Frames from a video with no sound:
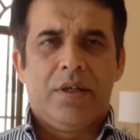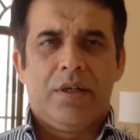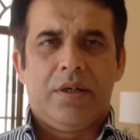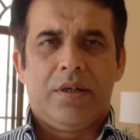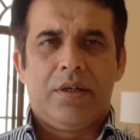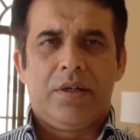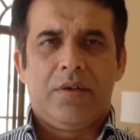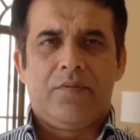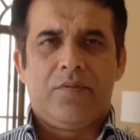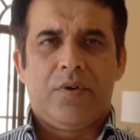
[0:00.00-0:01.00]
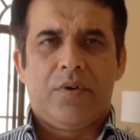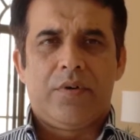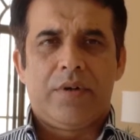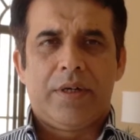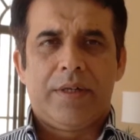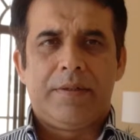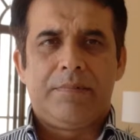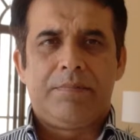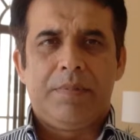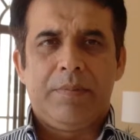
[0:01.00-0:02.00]

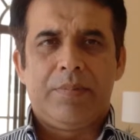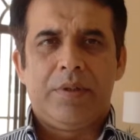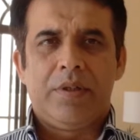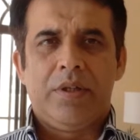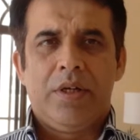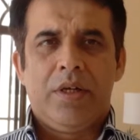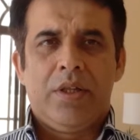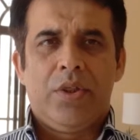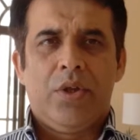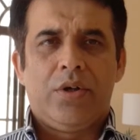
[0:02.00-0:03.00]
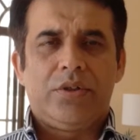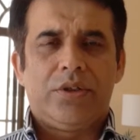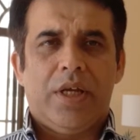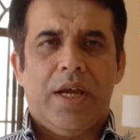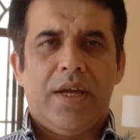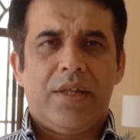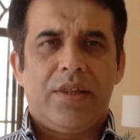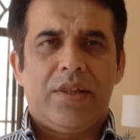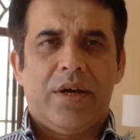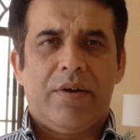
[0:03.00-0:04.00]
for people not
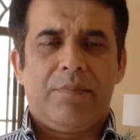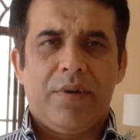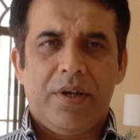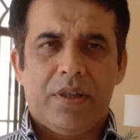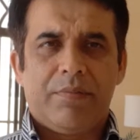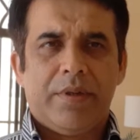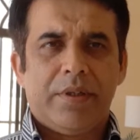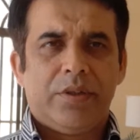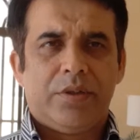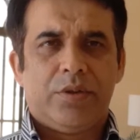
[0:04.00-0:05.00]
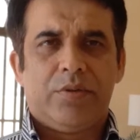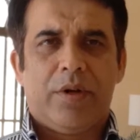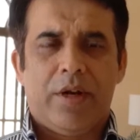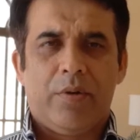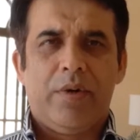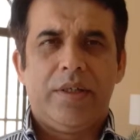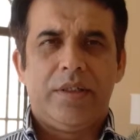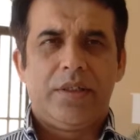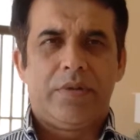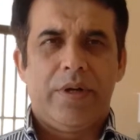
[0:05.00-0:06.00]
as a replacement to a
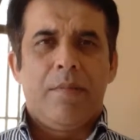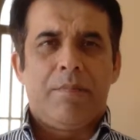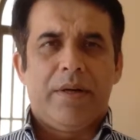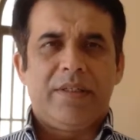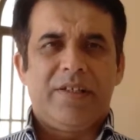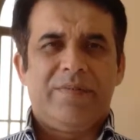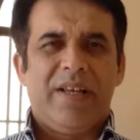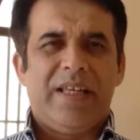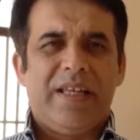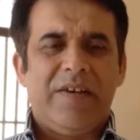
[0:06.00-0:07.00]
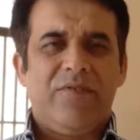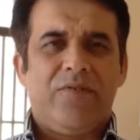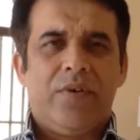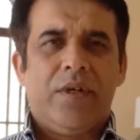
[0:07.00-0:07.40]
regulated training, but it will give